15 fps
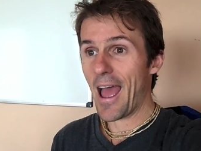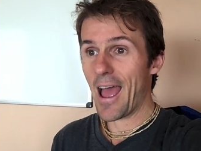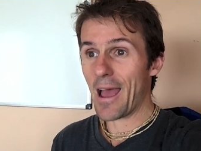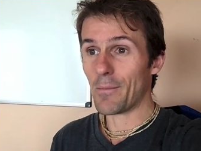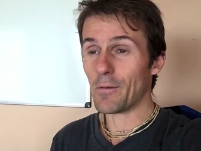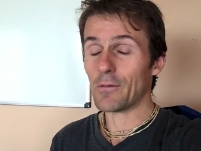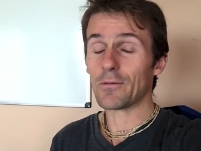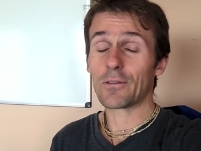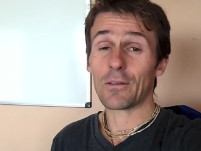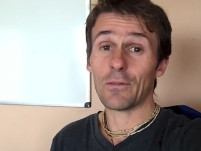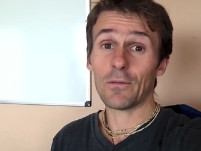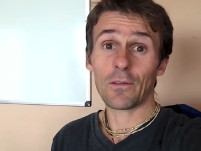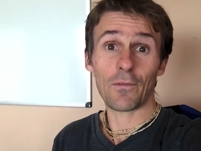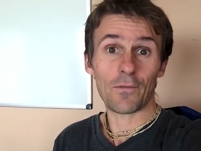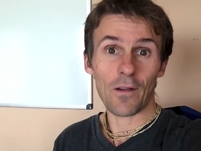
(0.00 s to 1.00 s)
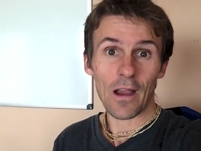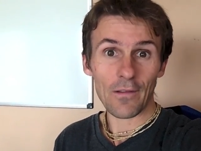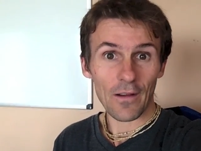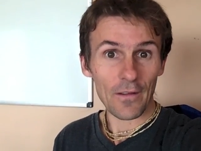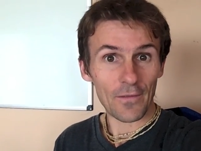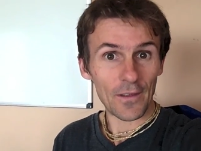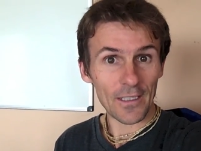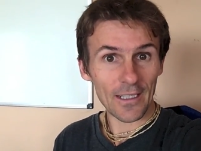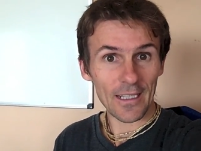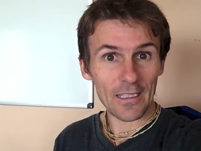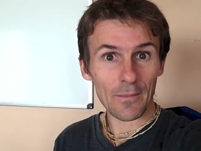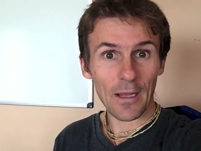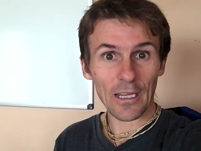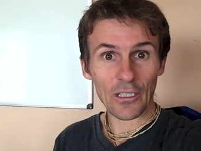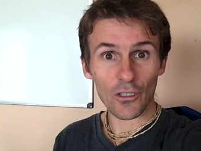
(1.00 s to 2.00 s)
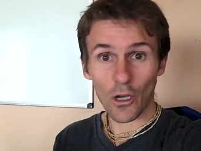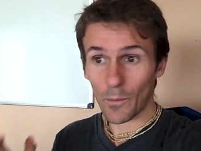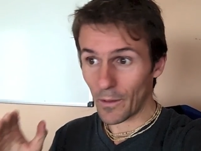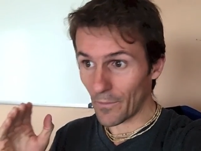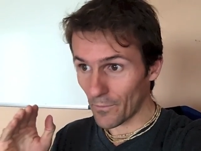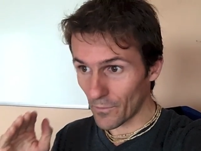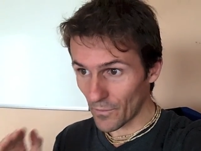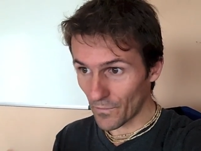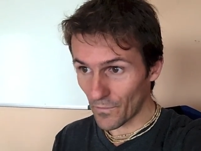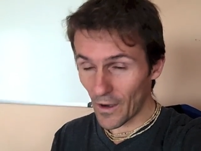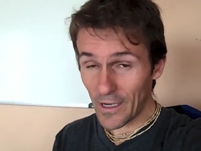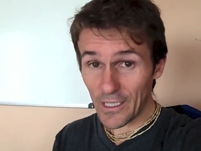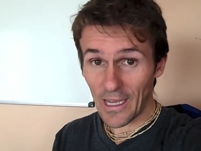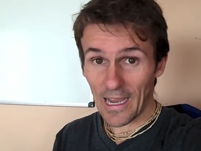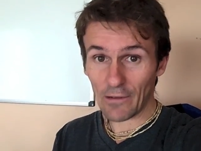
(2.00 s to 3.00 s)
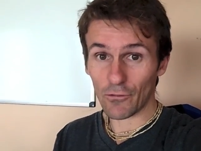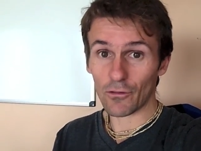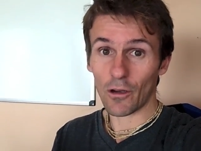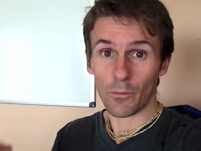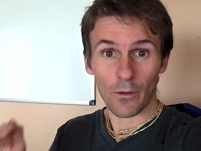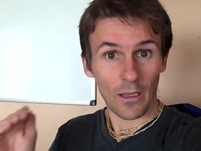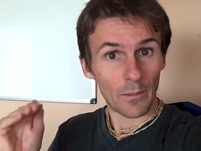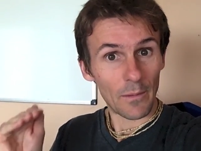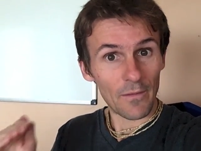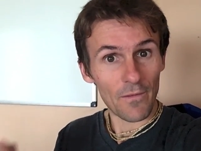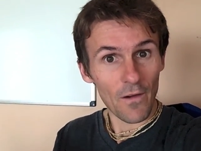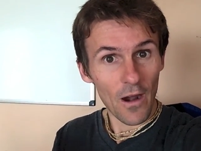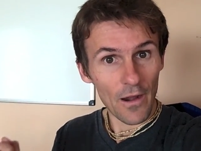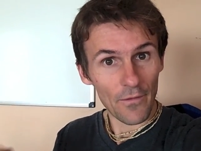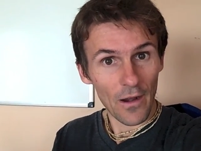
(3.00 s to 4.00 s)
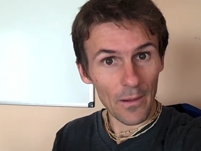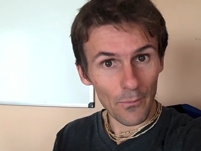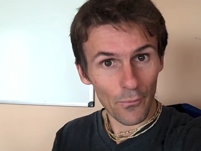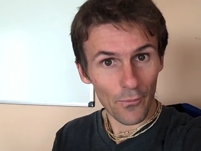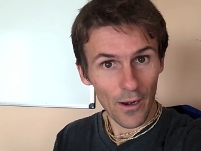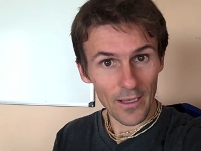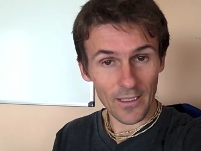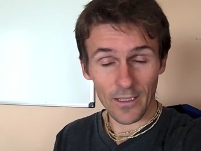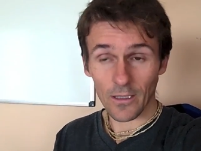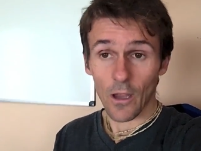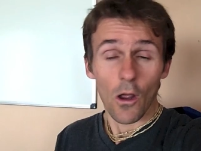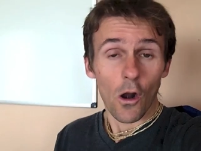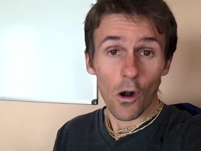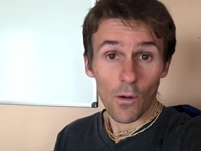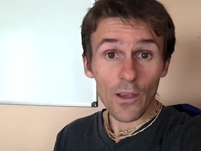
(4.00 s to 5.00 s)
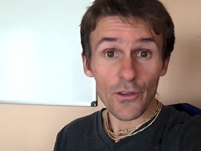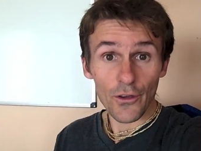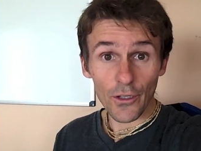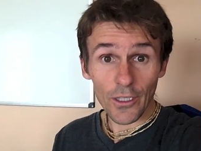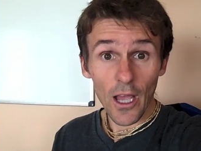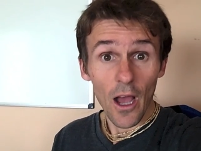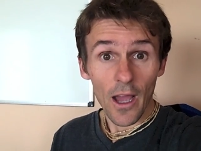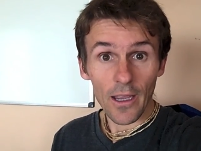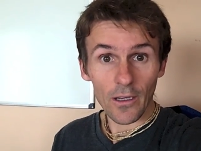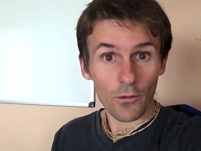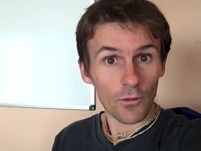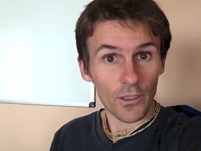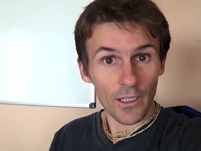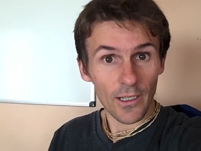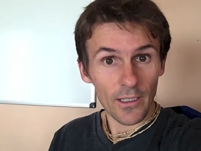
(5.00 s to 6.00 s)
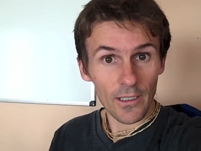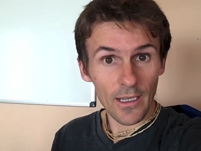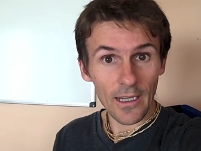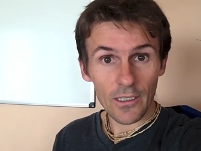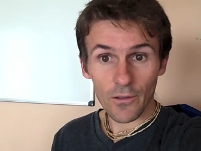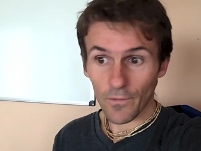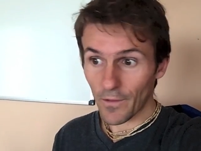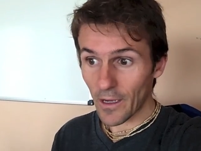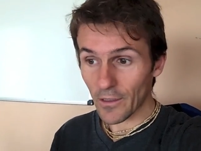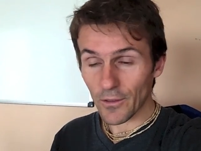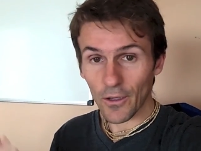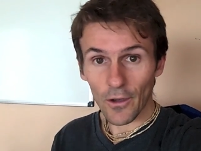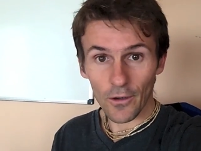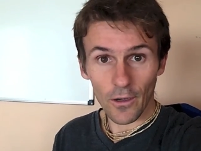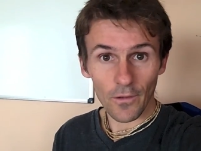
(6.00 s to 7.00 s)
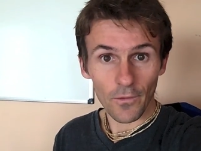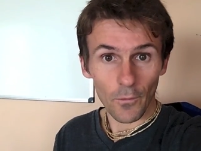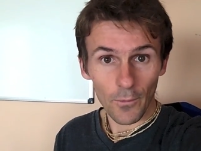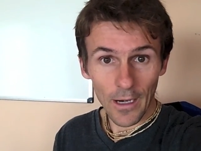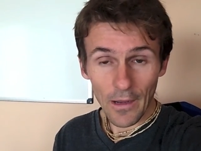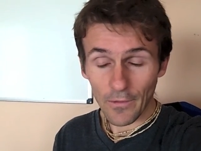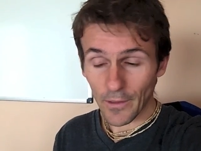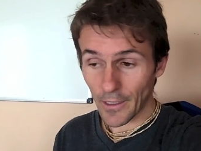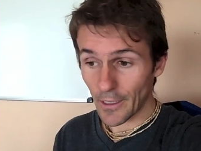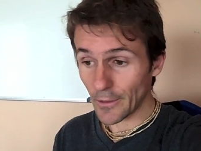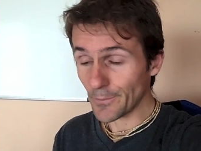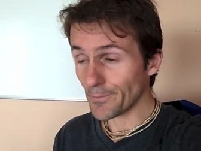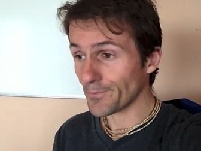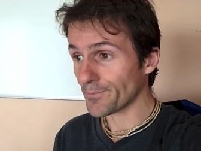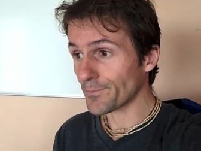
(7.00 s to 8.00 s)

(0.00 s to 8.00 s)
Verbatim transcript: Um, it, was, it was a very, very physically demanding job and a very dangerous job. You have to be very, very present or else you could die or else you could get your fingers cut off or whatever, you know.